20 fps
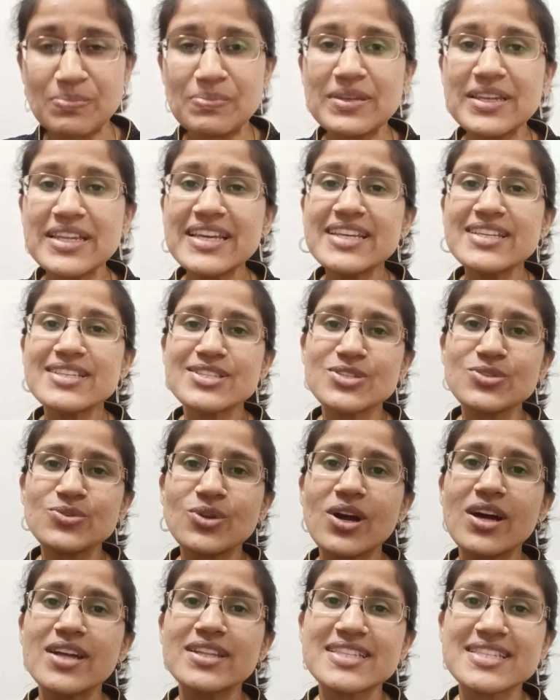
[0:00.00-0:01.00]
Please do
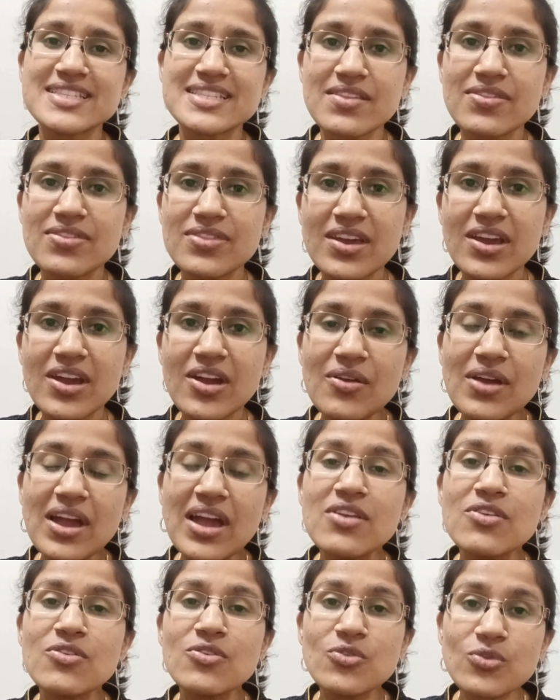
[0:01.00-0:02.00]
not sit there
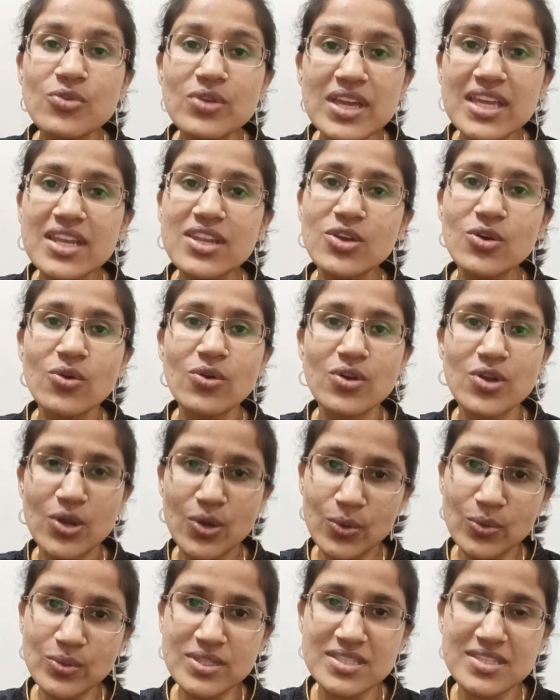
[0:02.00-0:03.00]
and read your
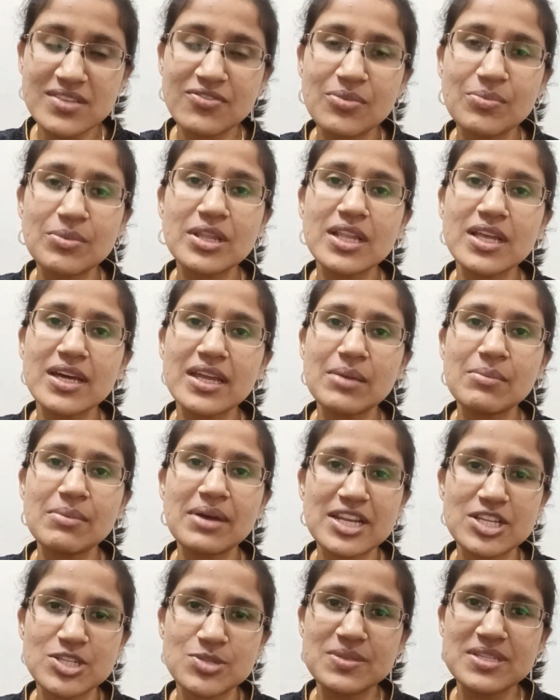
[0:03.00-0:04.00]
notes from the learning
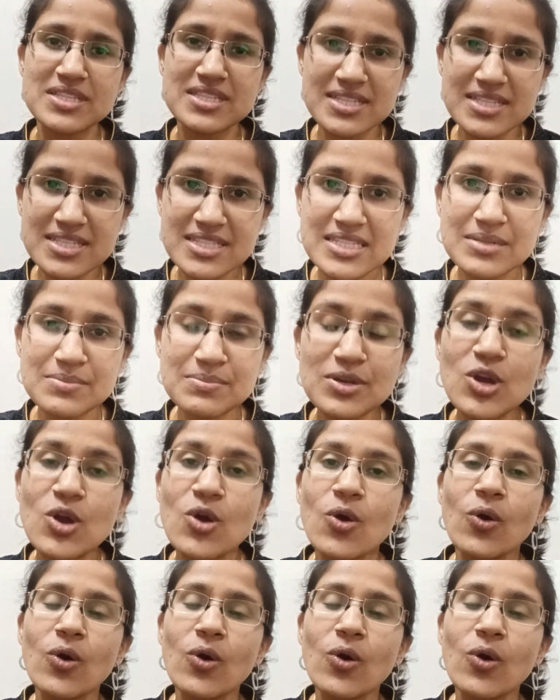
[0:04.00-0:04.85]
management system